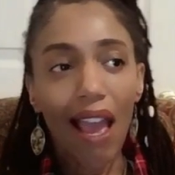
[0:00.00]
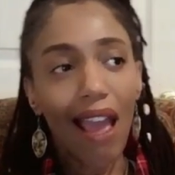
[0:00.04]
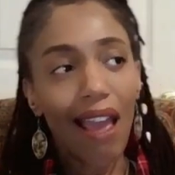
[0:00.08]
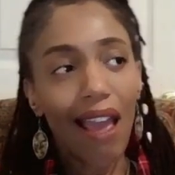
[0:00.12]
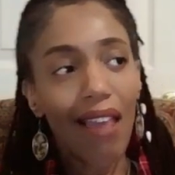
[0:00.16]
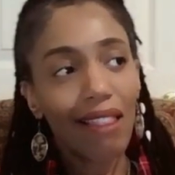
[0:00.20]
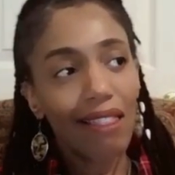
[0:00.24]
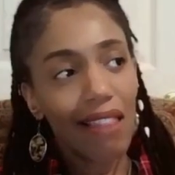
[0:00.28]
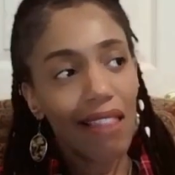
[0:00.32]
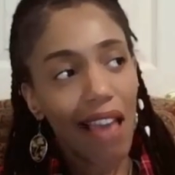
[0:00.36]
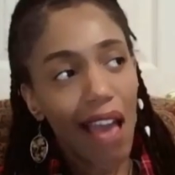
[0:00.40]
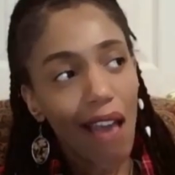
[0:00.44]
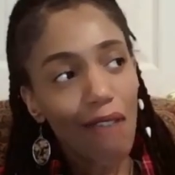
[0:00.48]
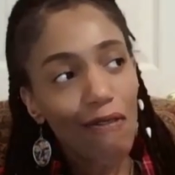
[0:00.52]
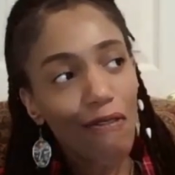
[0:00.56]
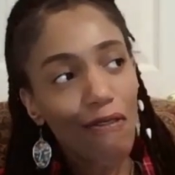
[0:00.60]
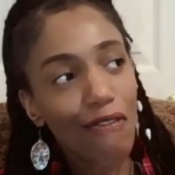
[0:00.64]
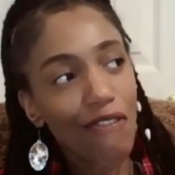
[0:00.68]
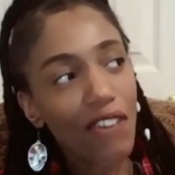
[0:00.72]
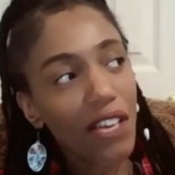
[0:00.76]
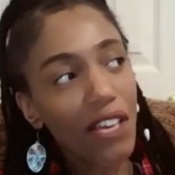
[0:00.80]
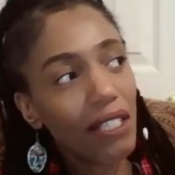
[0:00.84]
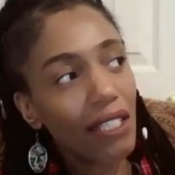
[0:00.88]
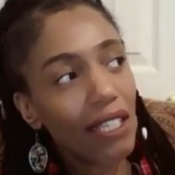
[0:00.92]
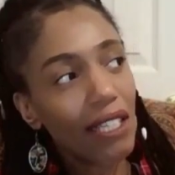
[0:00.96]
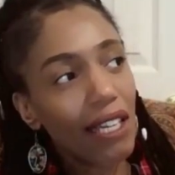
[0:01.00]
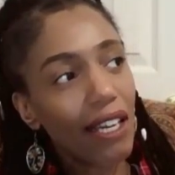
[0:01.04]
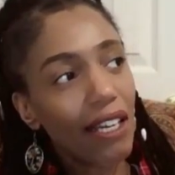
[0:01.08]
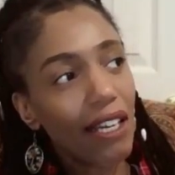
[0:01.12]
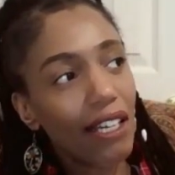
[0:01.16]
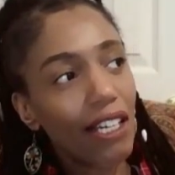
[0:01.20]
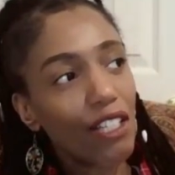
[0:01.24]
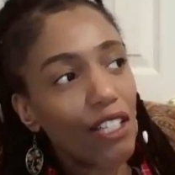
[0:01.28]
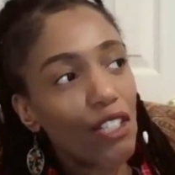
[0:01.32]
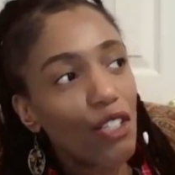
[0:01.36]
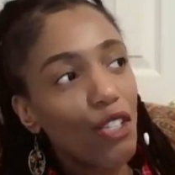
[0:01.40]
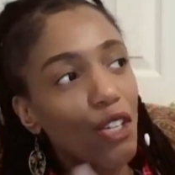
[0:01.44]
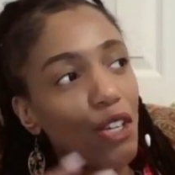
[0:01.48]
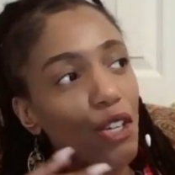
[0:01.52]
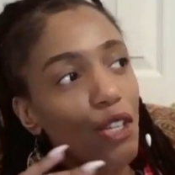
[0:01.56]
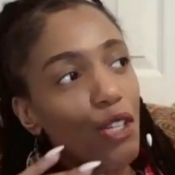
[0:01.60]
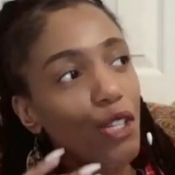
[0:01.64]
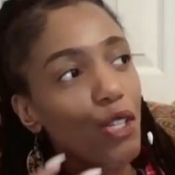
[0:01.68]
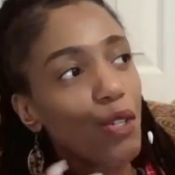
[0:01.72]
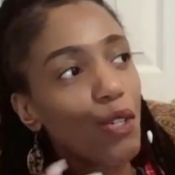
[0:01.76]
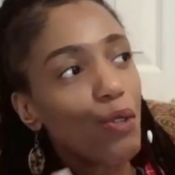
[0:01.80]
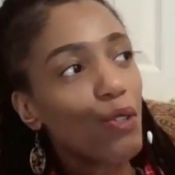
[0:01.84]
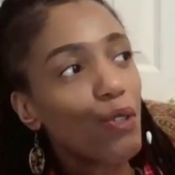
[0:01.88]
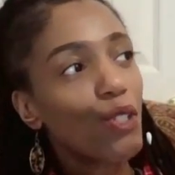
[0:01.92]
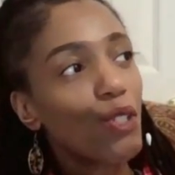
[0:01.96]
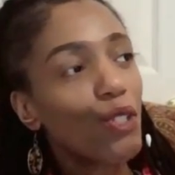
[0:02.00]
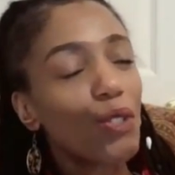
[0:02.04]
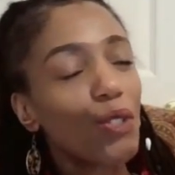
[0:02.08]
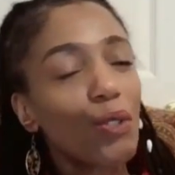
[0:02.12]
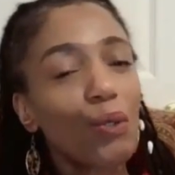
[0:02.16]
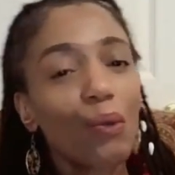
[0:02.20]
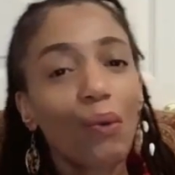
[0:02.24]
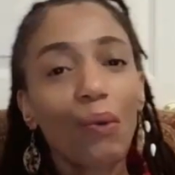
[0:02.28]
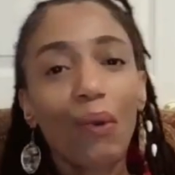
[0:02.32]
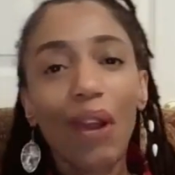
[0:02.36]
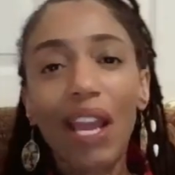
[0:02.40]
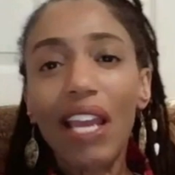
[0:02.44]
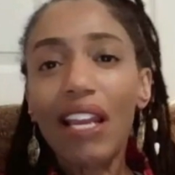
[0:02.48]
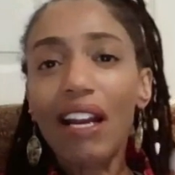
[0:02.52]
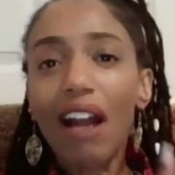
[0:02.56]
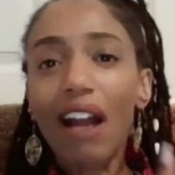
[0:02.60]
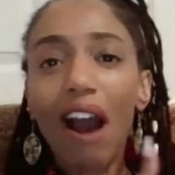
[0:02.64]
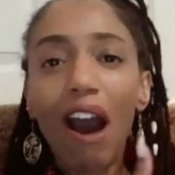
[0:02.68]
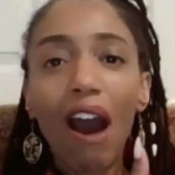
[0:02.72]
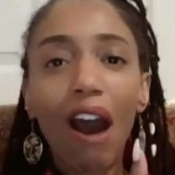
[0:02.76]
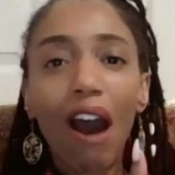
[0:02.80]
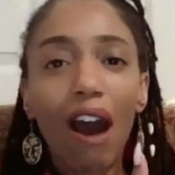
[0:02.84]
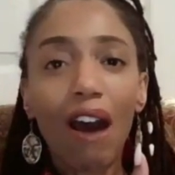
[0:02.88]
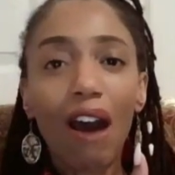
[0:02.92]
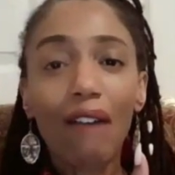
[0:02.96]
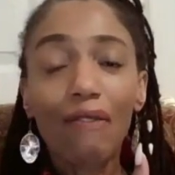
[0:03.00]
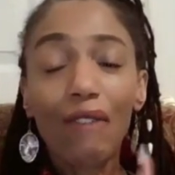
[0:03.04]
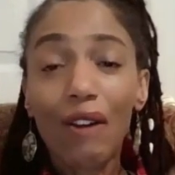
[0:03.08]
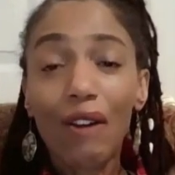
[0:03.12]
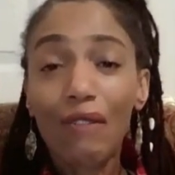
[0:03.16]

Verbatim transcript: And that feeling took you straight off